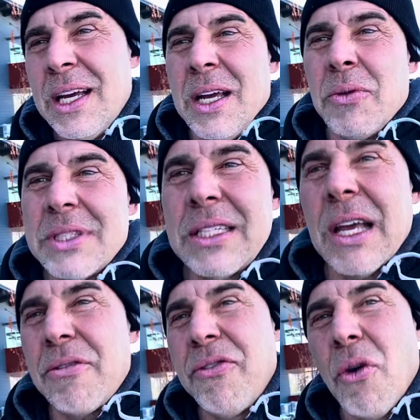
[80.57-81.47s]
Once I hit
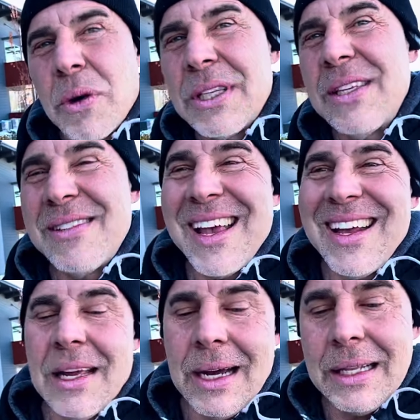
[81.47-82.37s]
that fourth set,
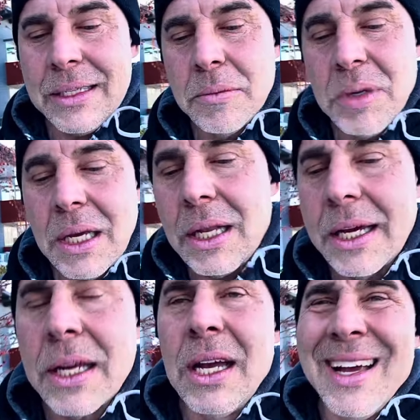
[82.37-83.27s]
I'd like to be at
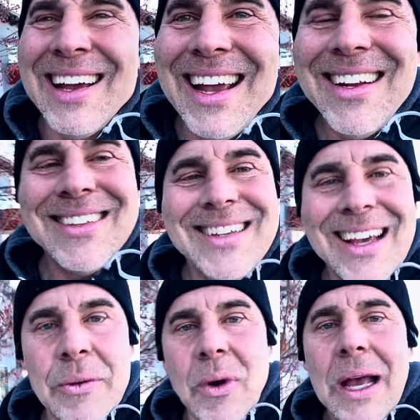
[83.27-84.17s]
like eight to
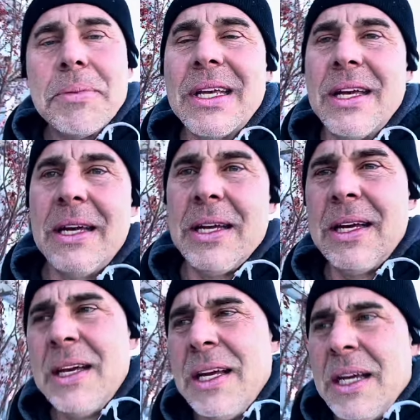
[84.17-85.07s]
10 reps
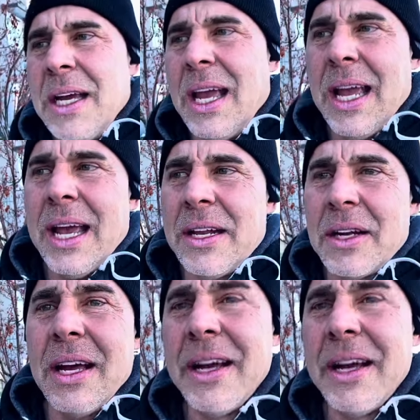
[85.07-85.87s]
and